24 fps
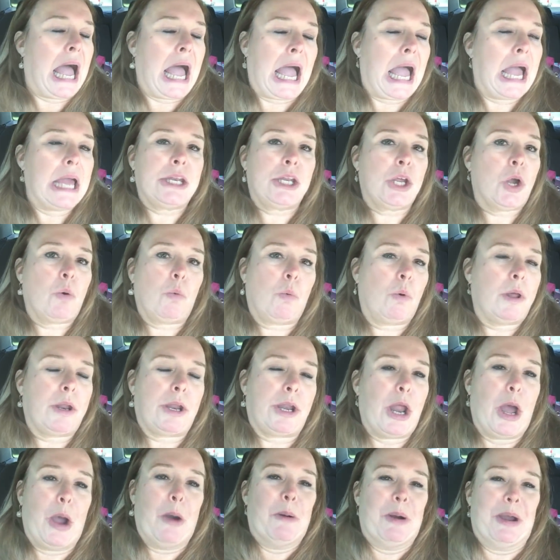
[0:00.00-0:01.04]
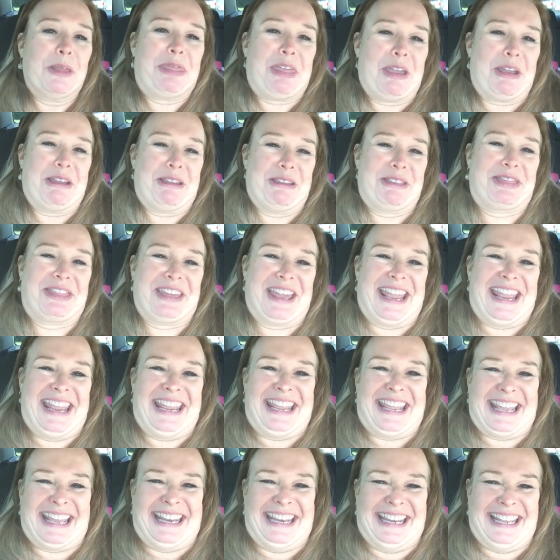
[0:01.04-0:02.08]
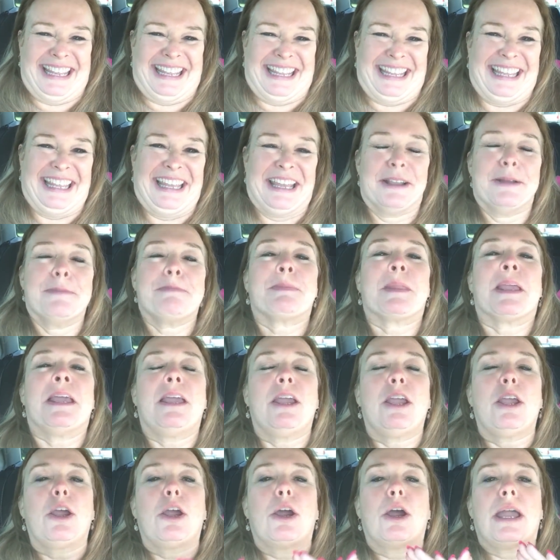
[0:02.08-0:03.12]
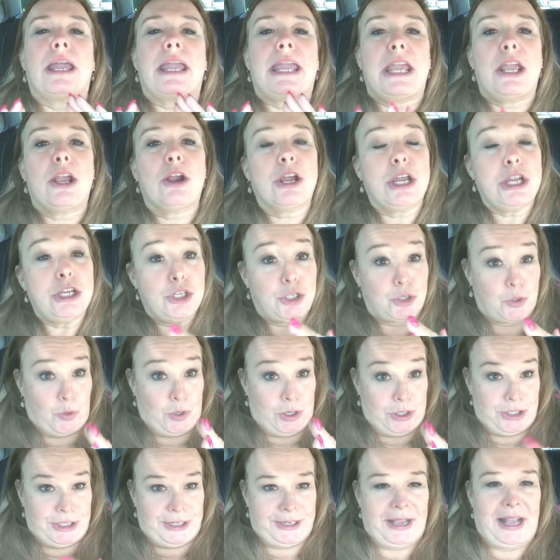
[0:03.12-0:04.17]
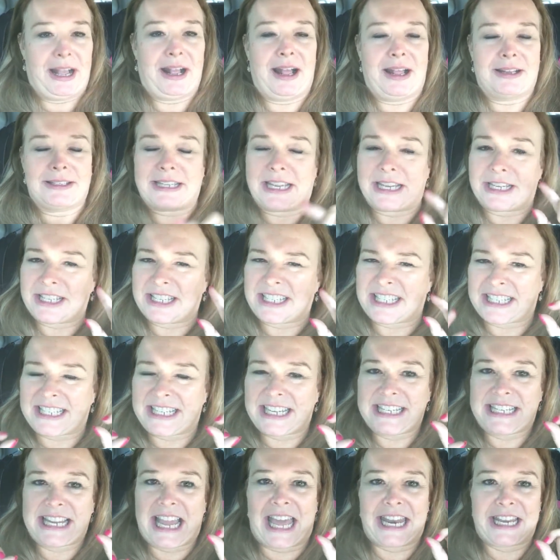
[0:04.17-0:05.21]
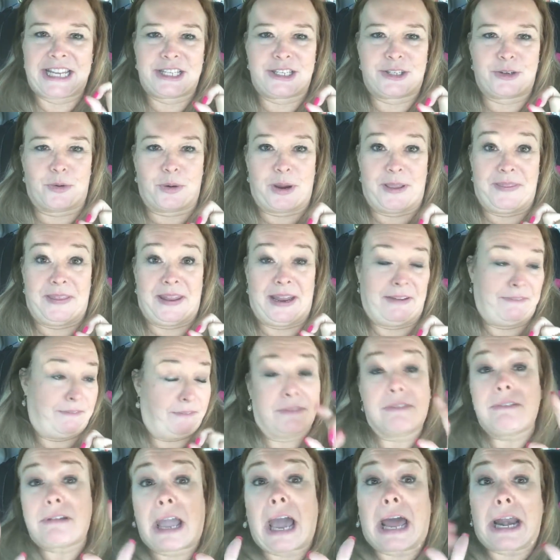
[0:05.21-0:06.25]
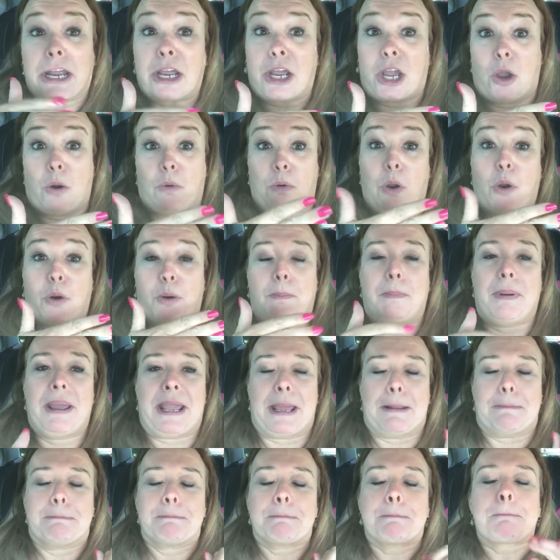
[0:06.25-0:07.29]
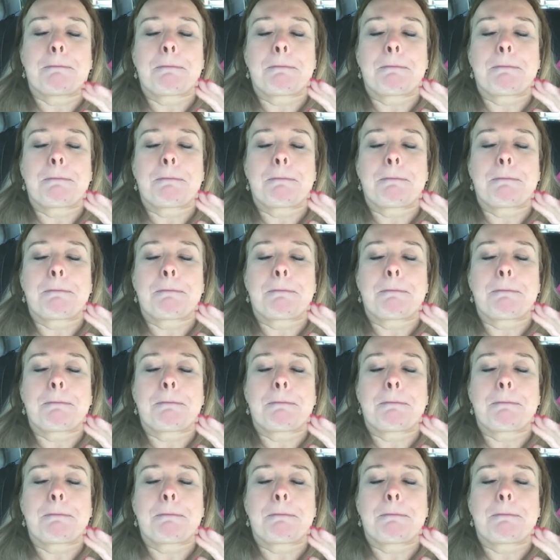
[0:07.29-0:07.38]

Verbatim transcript: I don't want to know what they're thinking of. Here in Georgia, I'll tell you just a teeny tiny story, and then I've got to go to bed.